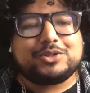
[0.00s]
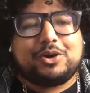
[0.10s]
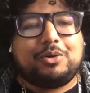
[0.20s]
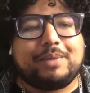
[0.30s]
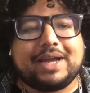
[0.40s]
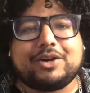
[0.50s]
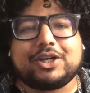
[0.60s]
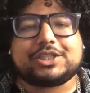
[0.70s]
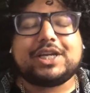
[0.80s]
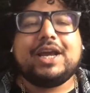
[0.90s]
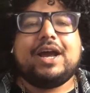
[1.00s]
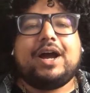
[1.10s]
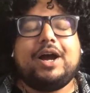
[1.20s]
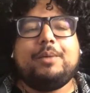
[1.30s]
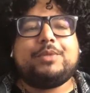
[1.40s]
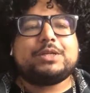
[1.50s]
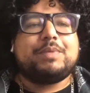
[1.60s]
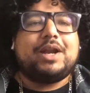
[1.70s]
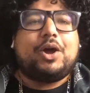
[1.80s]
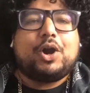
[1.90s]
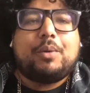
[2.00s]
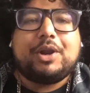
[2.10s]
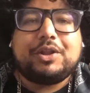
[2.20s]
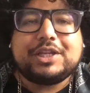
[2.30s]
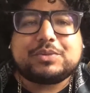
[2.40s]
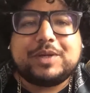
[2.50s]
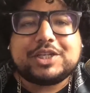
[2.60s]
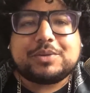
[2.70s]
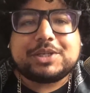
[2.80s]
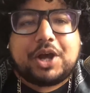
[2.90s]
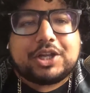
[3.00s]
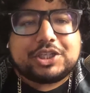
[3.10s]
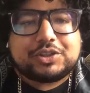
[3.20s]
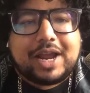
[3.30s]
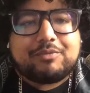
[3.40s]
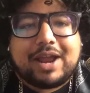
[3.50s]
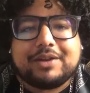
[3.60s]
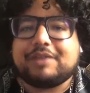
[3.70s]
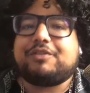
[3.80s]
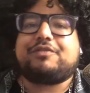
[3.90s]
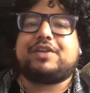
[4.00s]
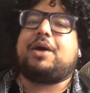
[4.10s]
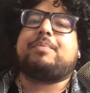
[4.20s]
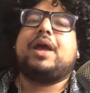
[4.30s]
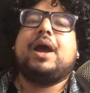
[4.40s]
Oh my gosh, there's been a lot going on this week, so it's hard to try and round everything up,